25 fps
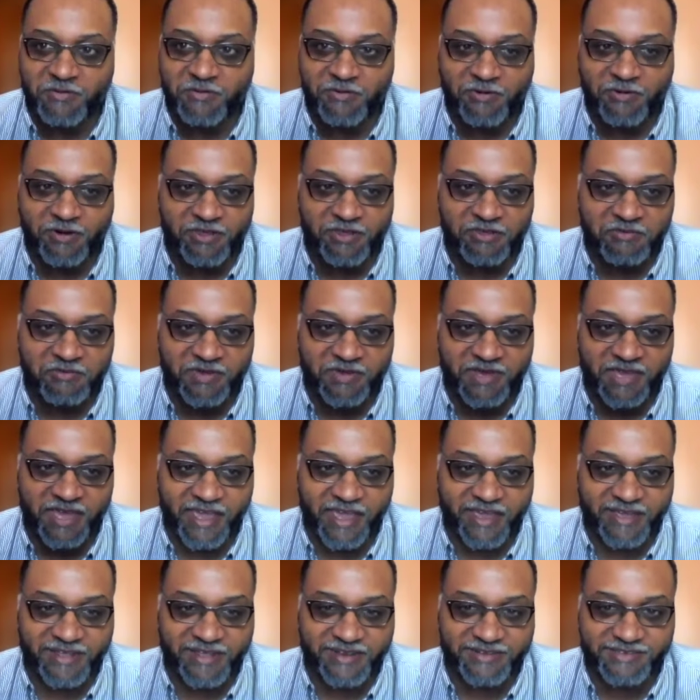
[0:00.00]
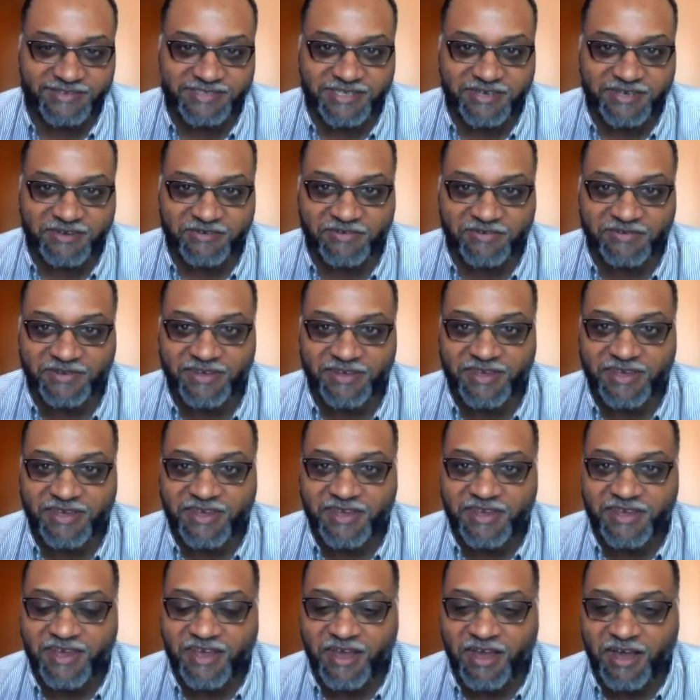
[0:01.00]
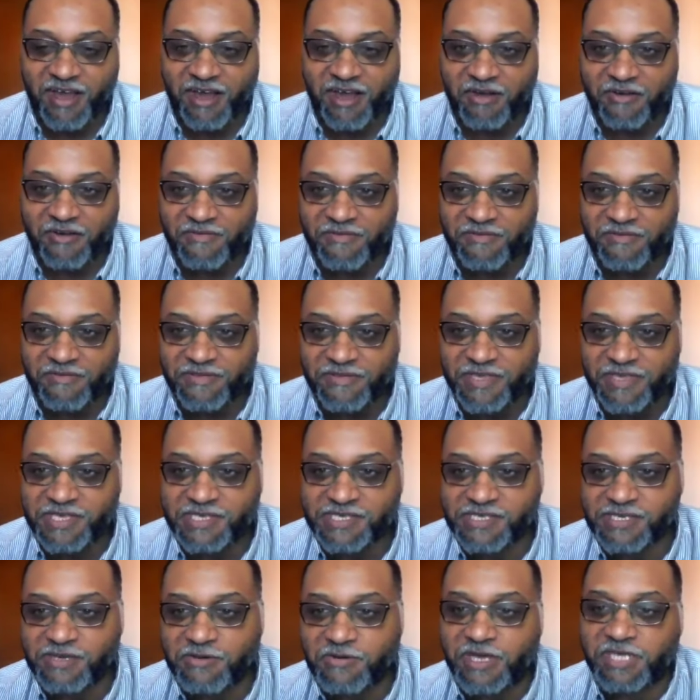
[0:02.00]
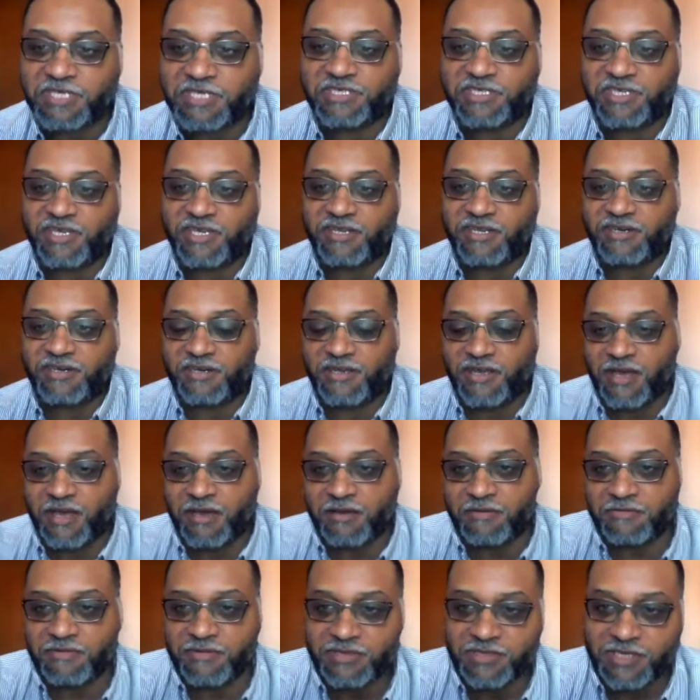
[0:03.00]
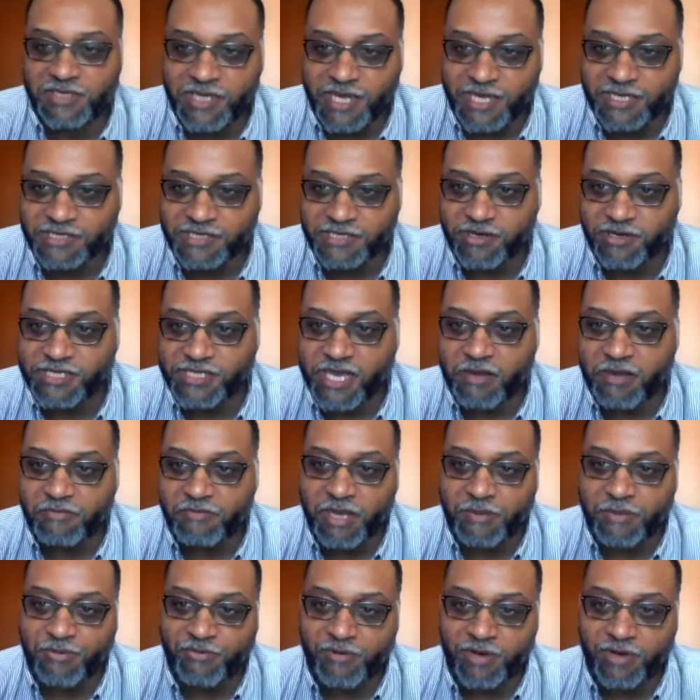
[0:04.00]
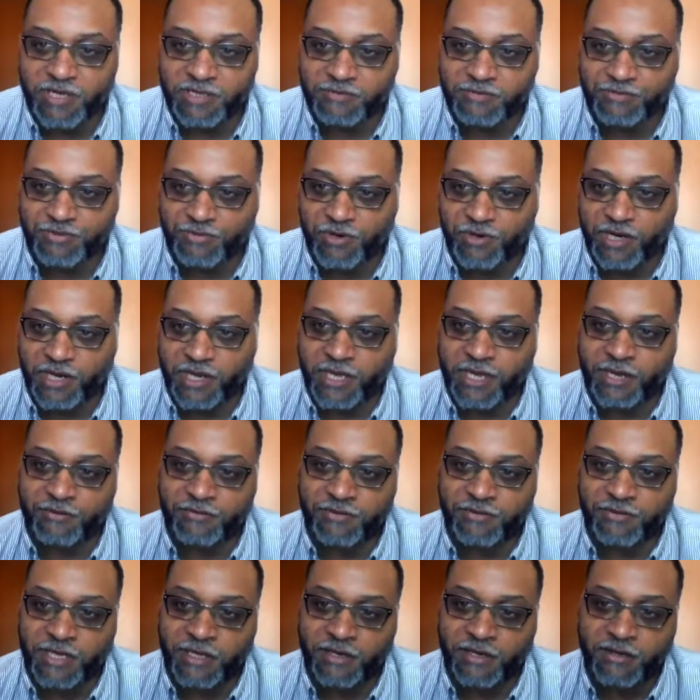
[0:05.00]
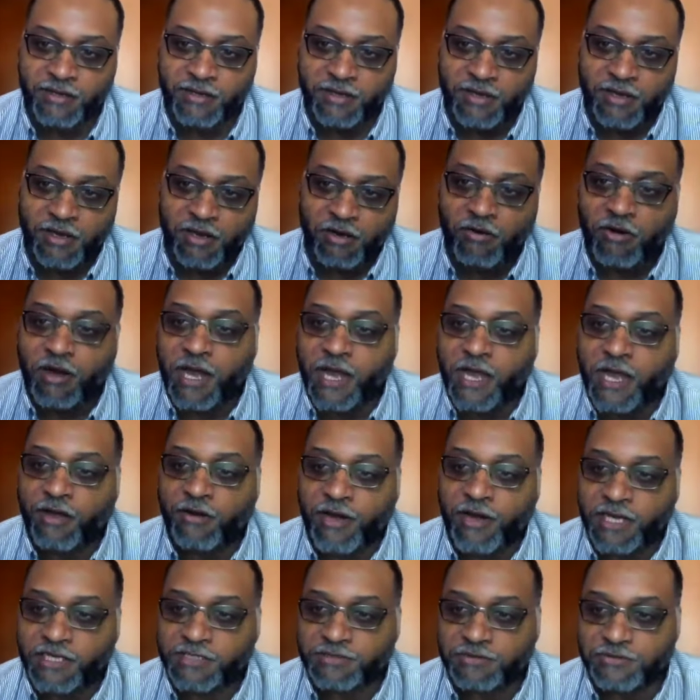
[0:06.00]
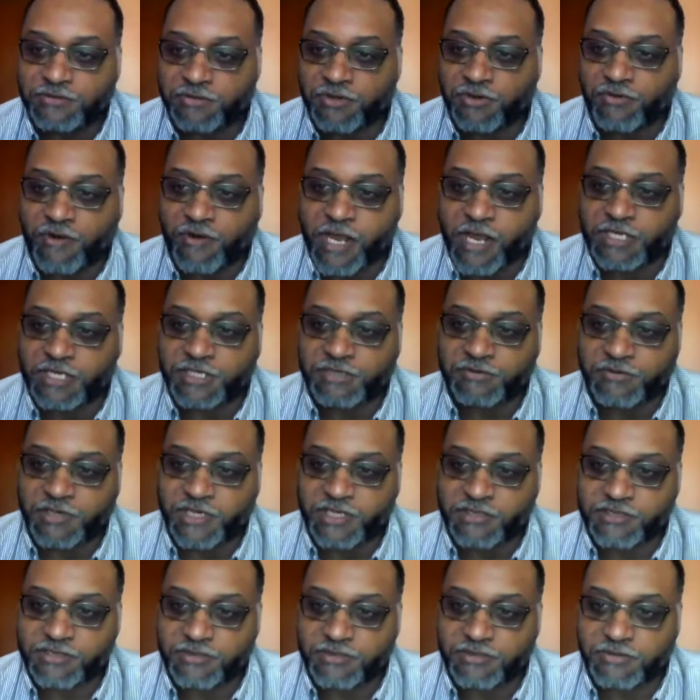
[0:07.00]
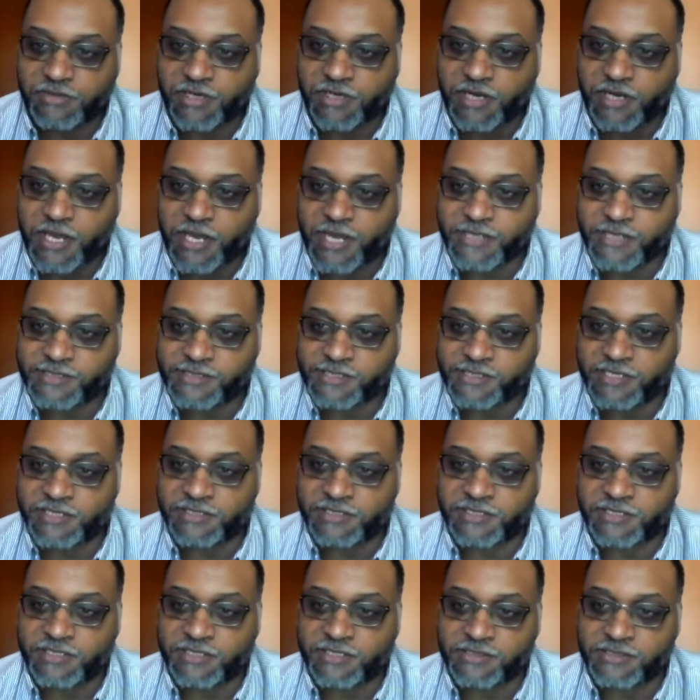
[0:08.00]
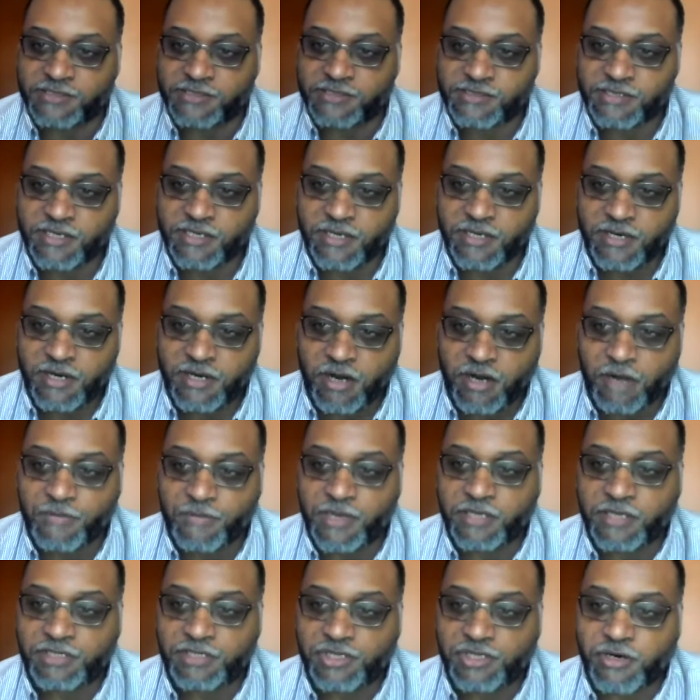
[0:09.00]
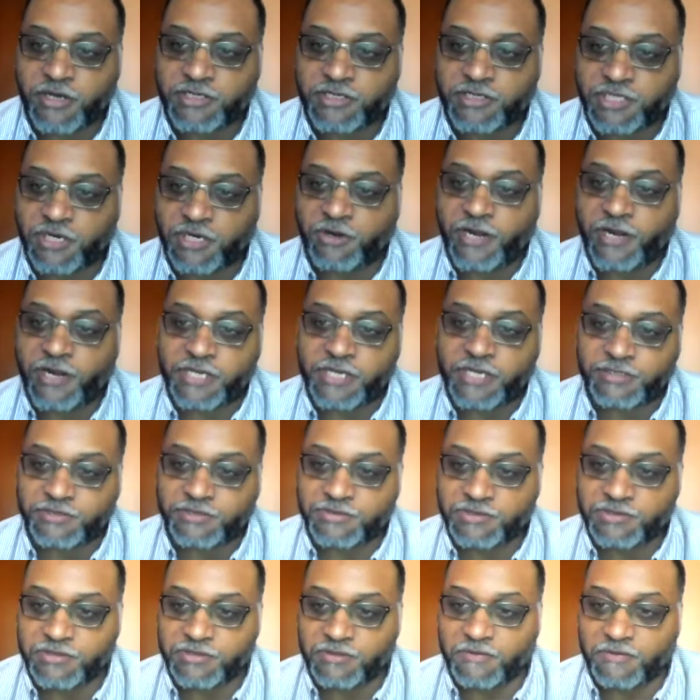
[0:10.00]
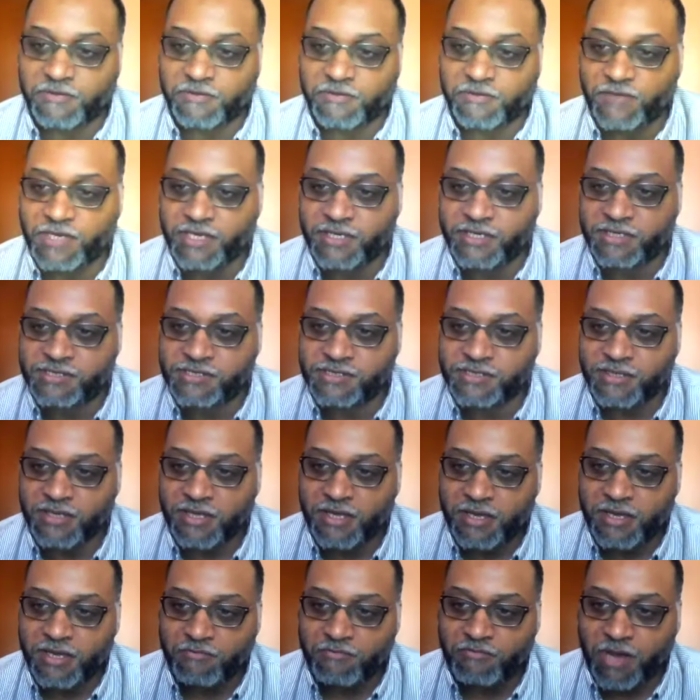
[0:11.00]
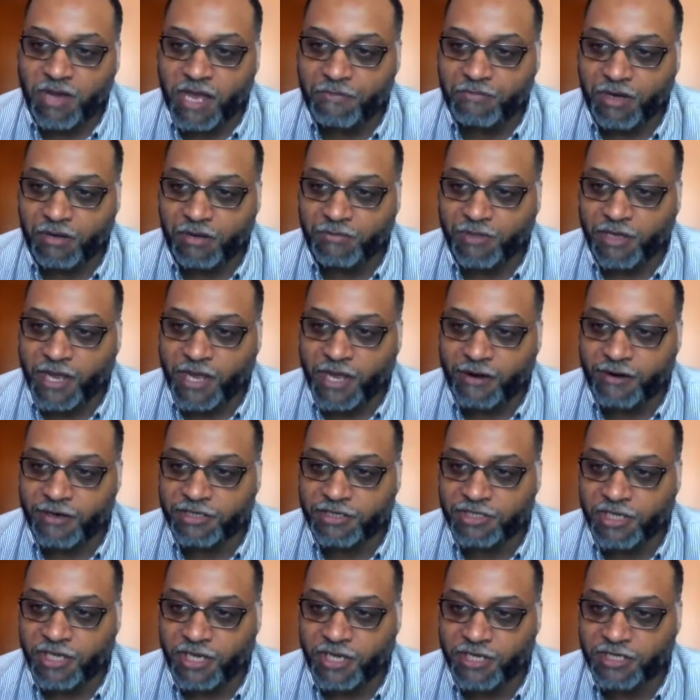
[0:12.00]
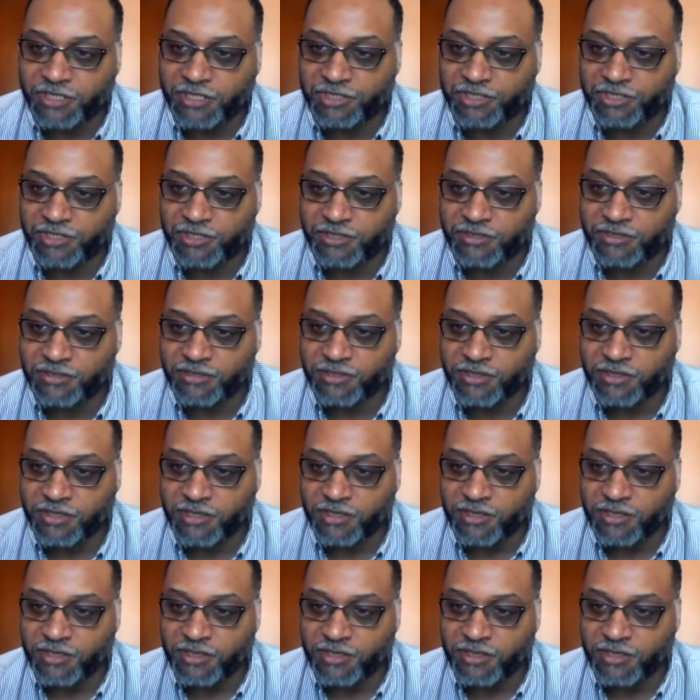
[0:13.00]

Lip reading: before you began. So this question kind of starts out by pointing out that Ohio high school graduates who are not citizens are being charged international student fees by public higher education